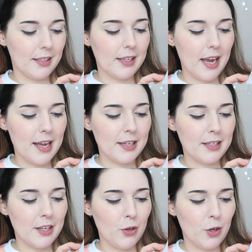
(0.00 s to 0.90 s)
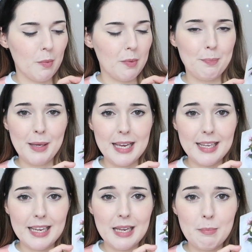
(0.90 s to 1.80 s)
Garden Herb
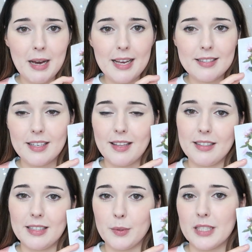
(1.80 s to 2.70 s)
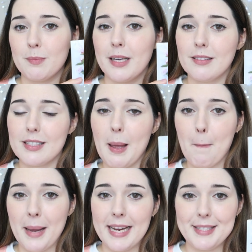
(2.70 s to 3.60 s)
Peony mask. I think that one smelled
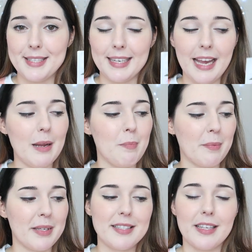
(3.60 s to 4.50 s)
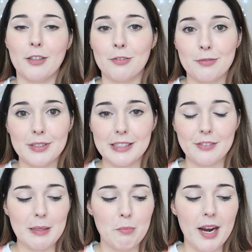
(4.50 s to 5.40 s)
amazing and it made my skin really,
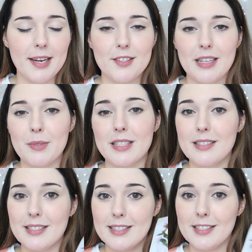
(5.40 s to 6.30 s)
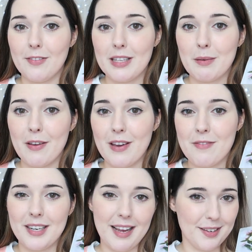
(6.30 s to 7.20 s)
really bright. That was definitely my
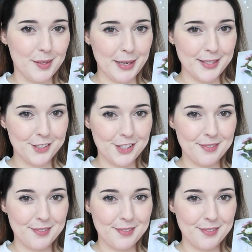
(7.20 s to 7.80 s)
favorite out of the bunch.